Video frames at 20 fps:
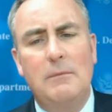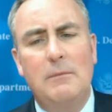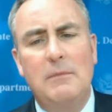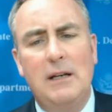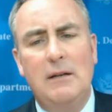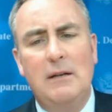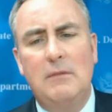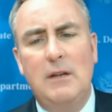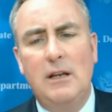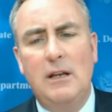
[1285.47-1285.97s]
I
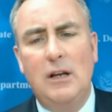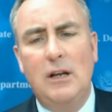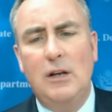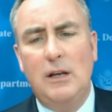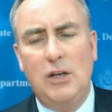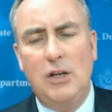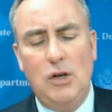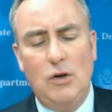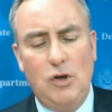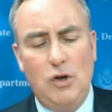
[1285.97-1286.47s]
mean,
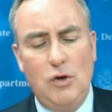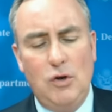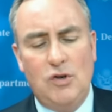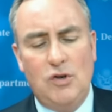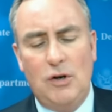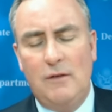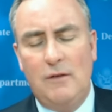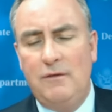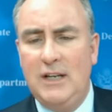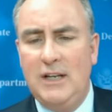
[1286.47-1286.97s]
you, you, you
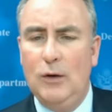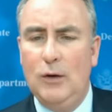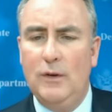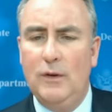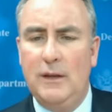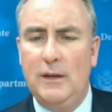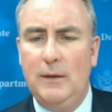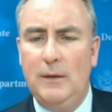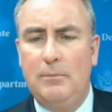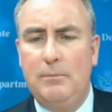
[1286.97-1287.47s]
sort of deal
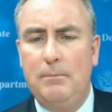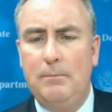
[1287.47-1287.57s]
with the